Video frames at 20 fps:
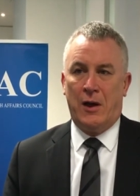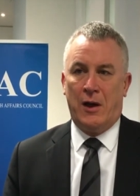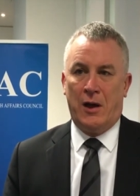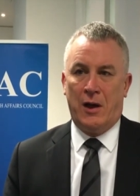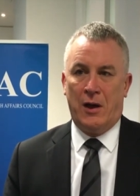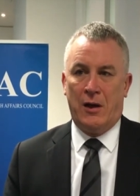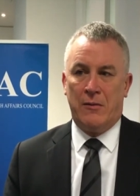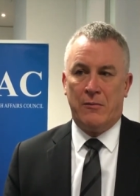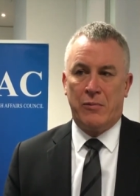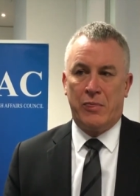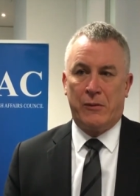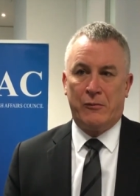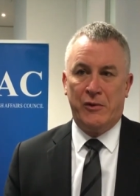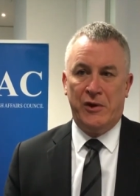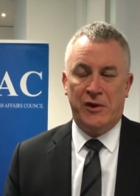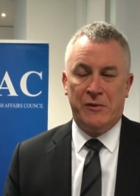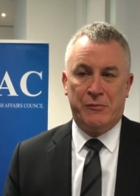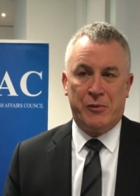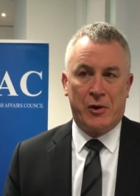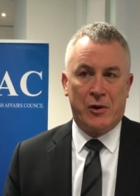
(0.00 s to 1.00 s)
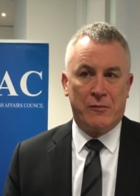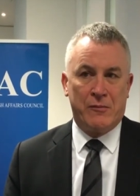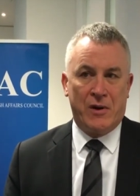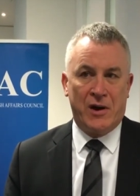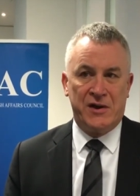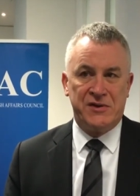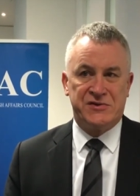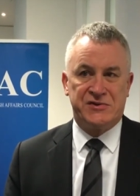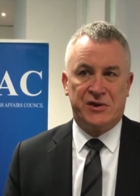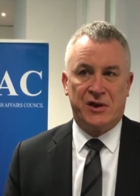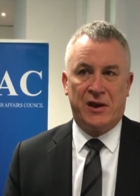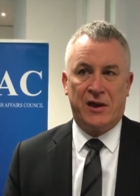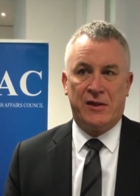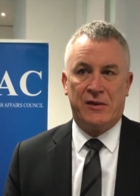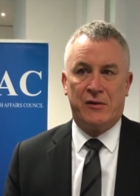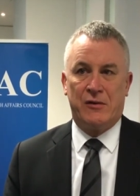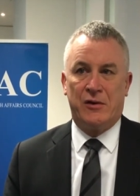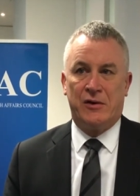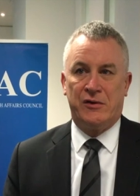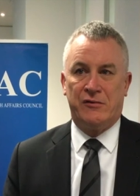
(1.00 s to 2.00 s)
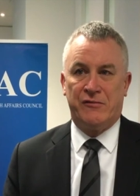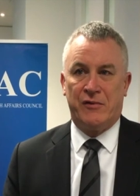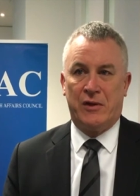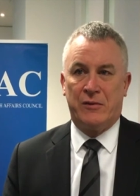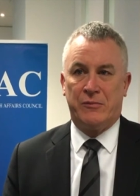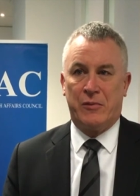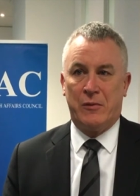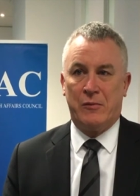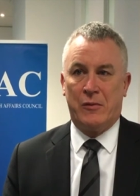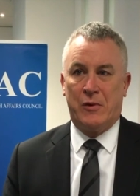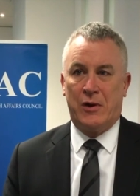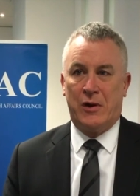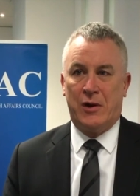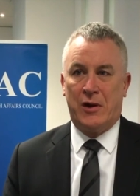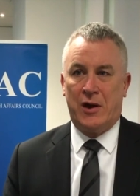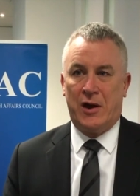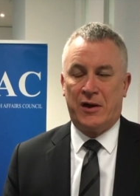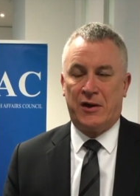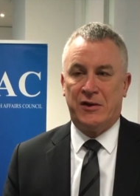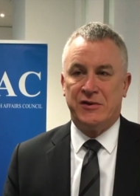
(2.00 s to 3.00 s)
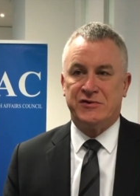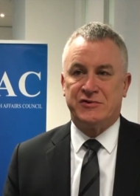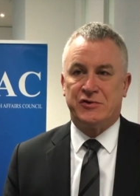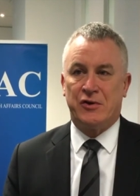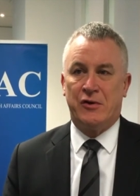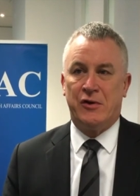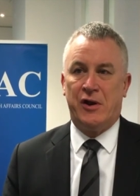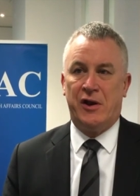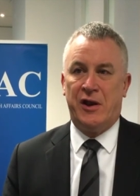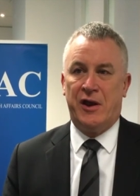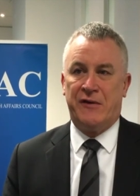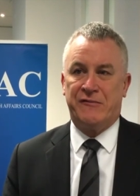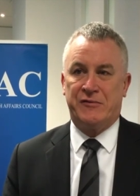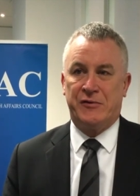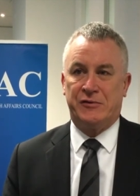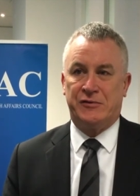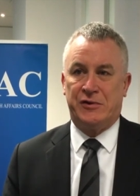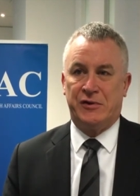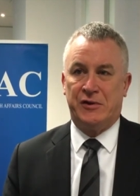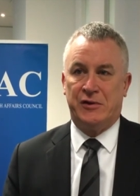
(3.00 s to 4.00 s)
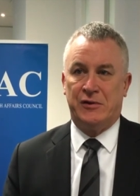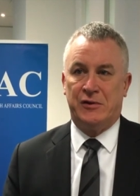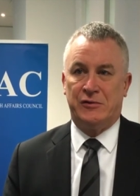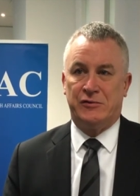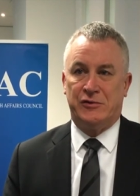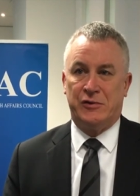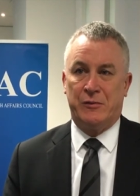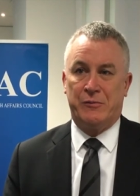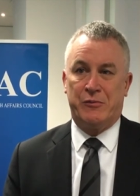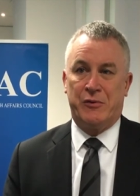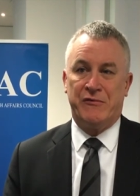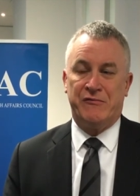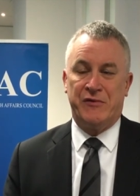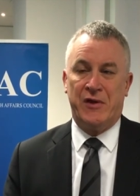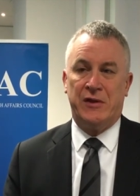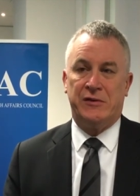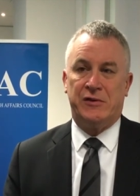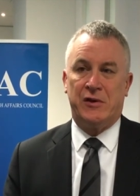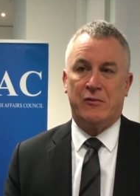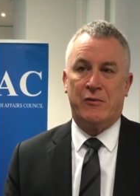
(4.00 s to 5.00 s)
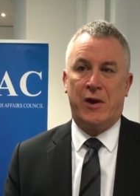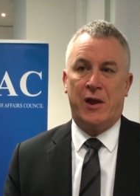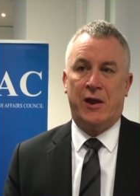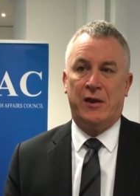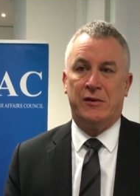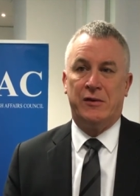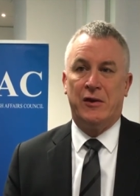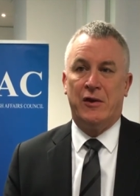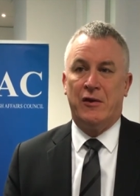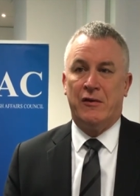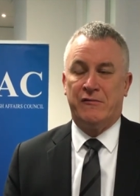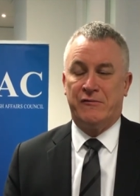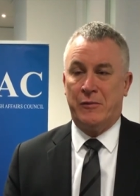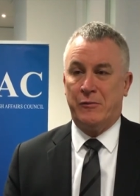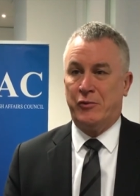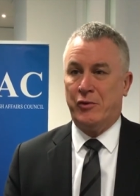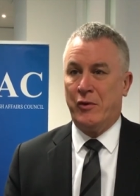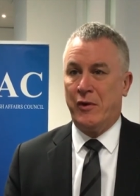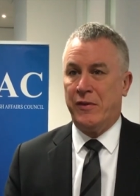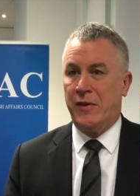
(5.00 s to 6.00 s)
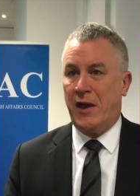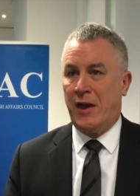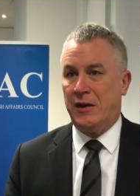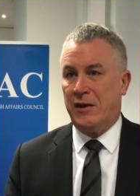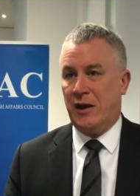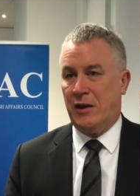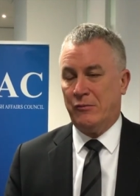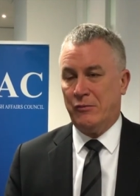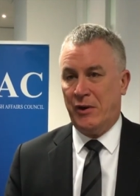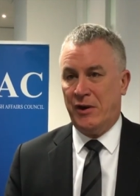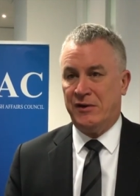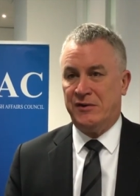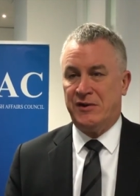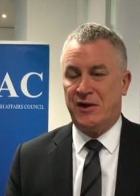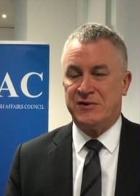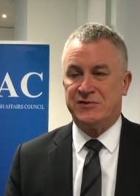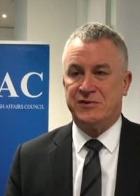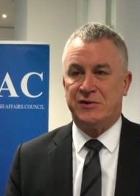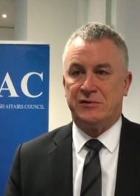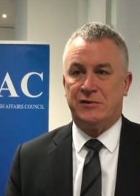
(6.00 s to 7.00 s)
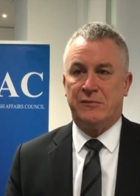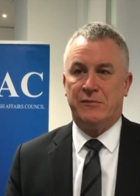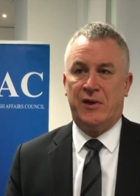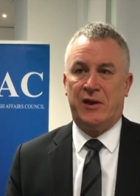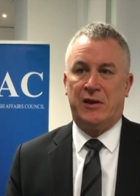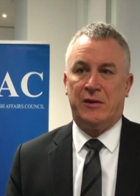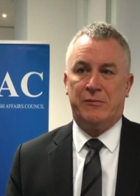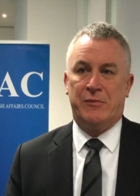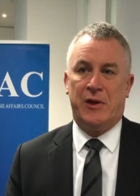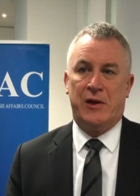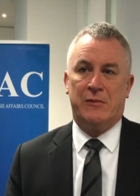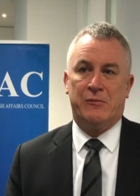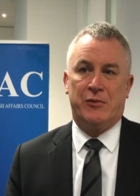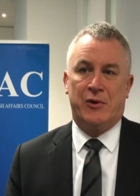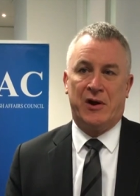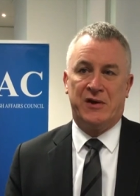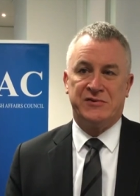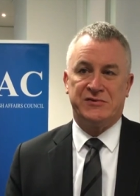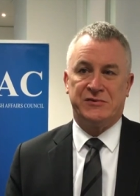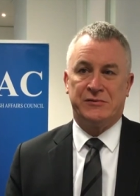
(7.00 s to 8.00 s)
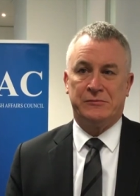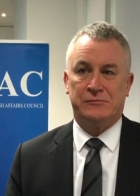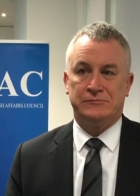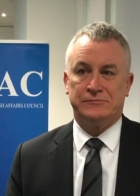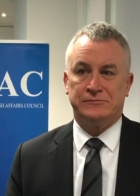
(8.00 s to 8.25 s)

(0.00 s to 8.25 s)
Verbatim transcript: Um, we need to put our minds together and develop a, a, concerted effort to, to prevent Iran from doing that, and when it does it, to make it pay a price.